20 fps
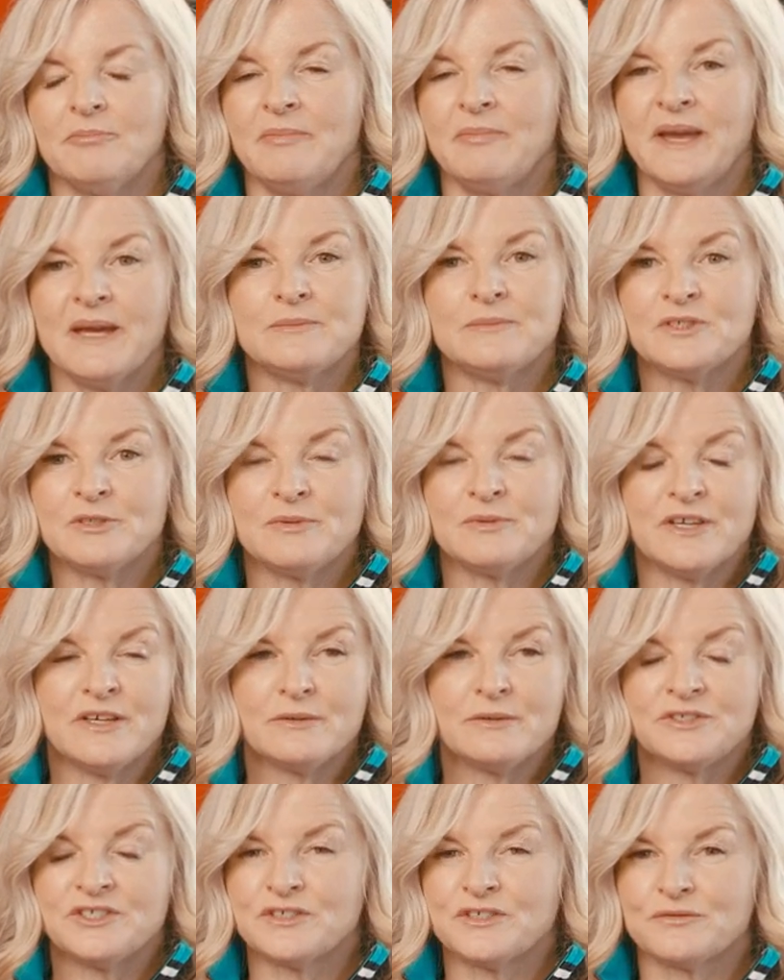
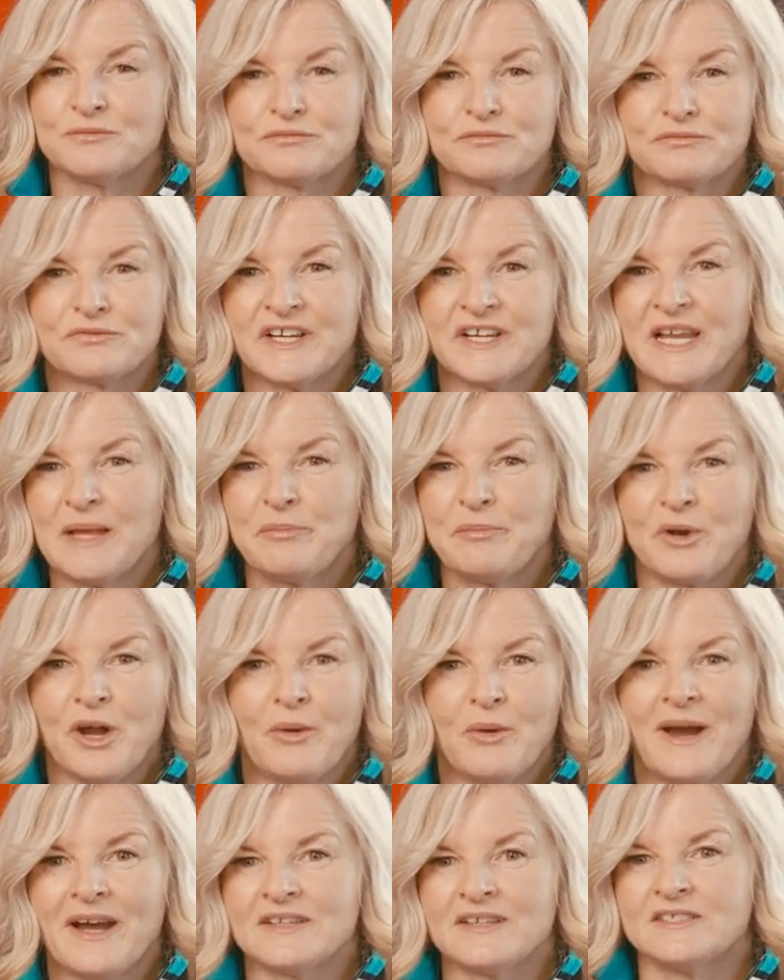BMW are just really
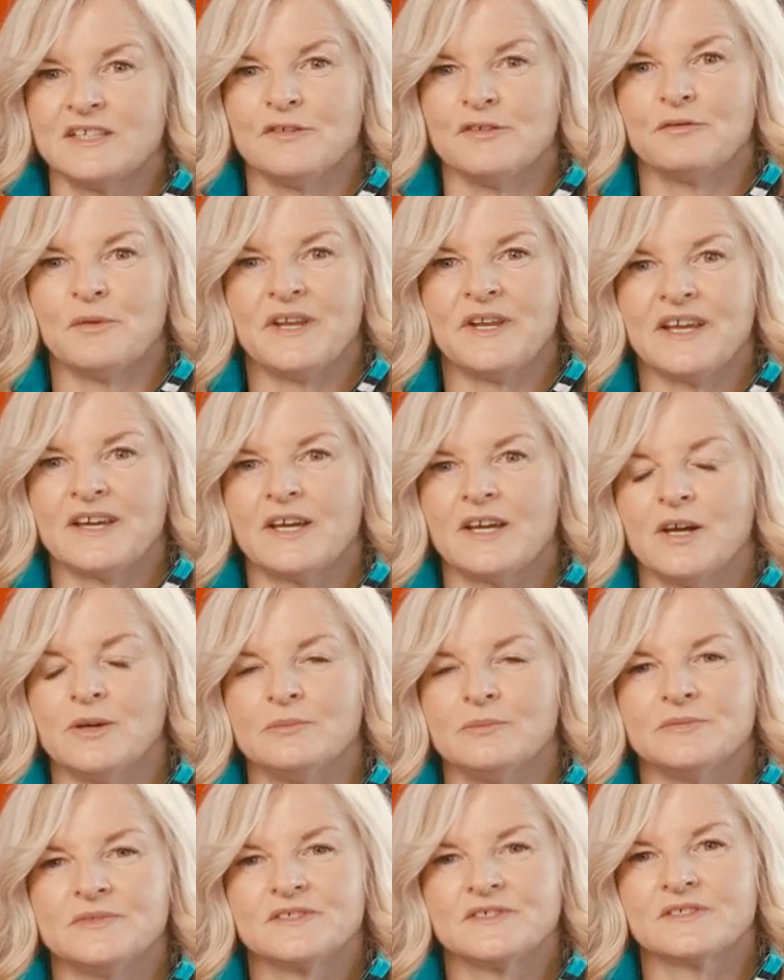proactive when it
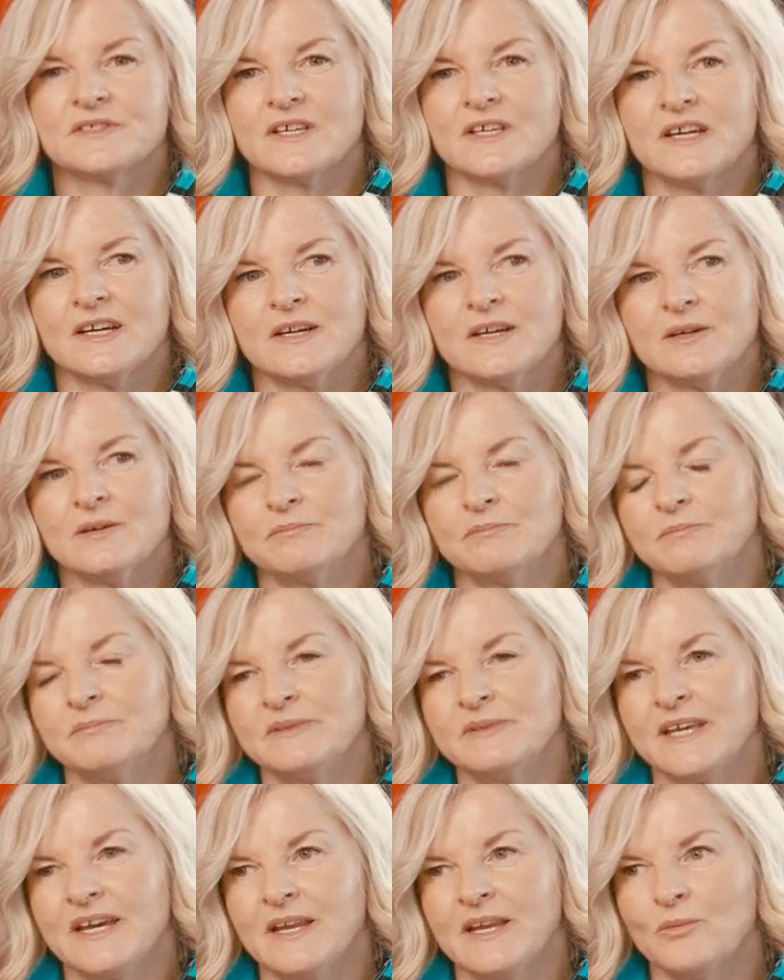comes to
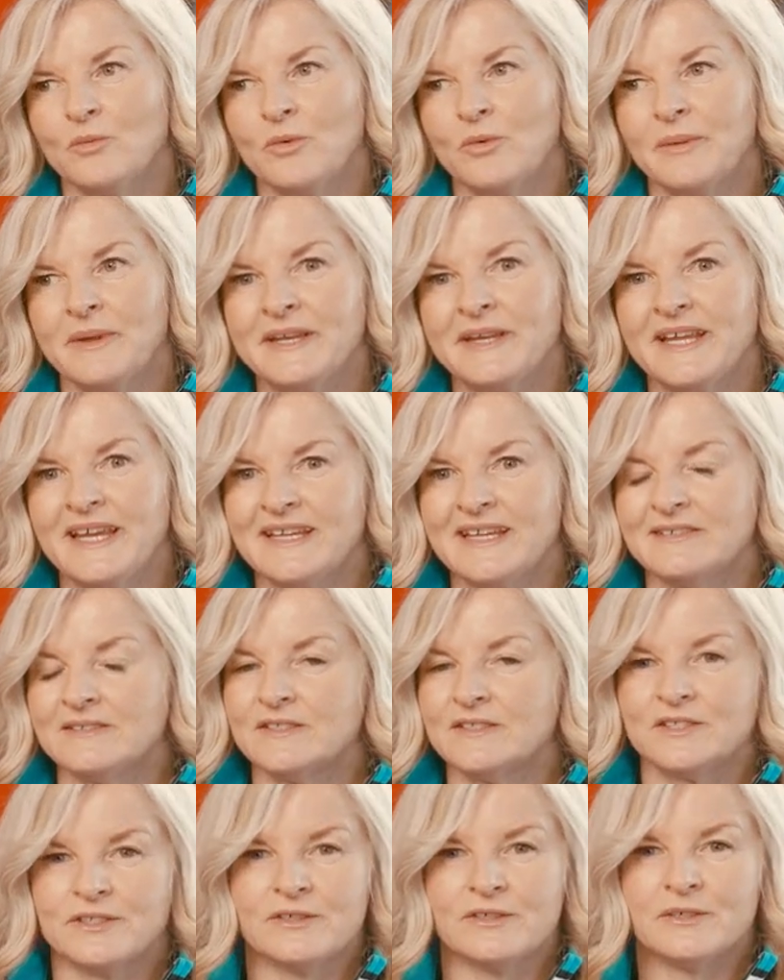getting women
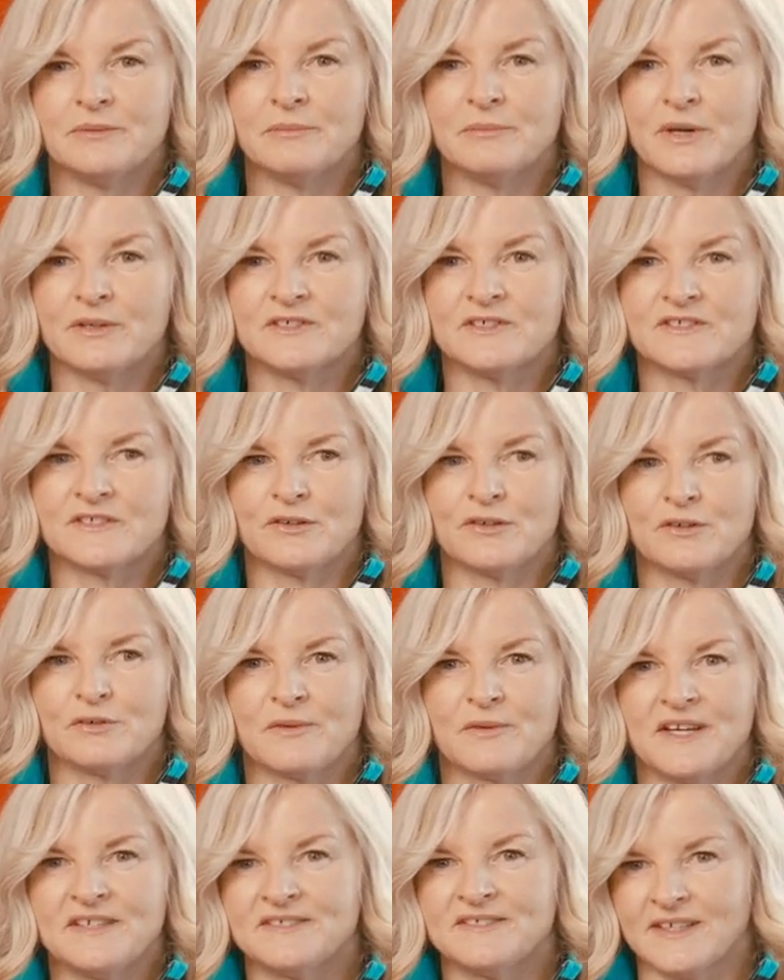into motorcycle
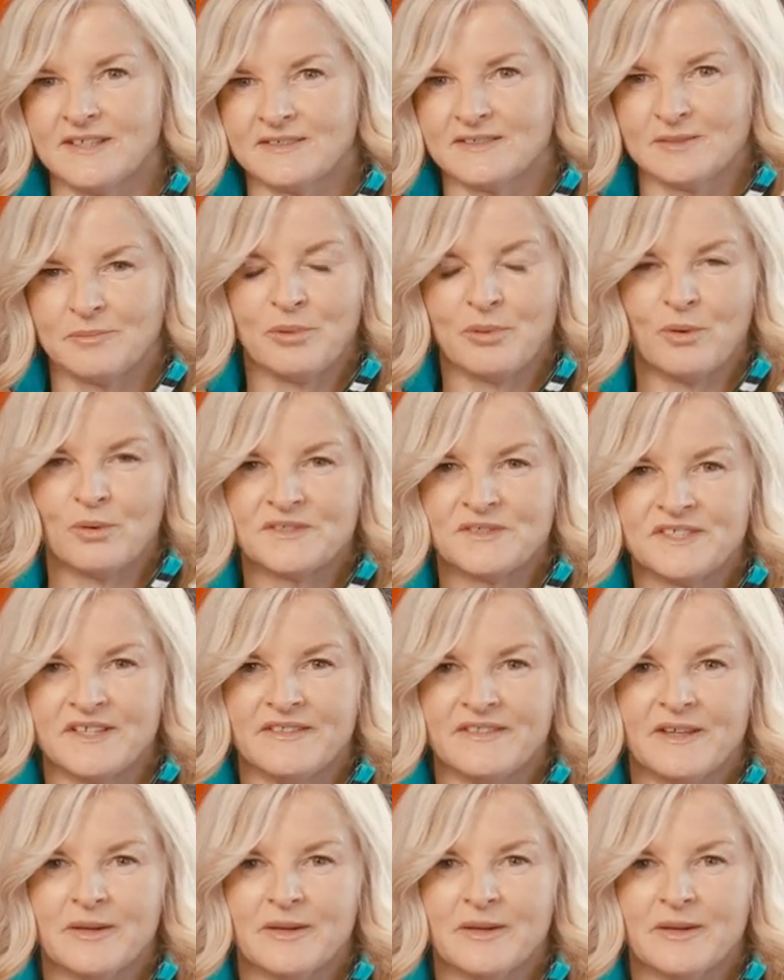racing, supporting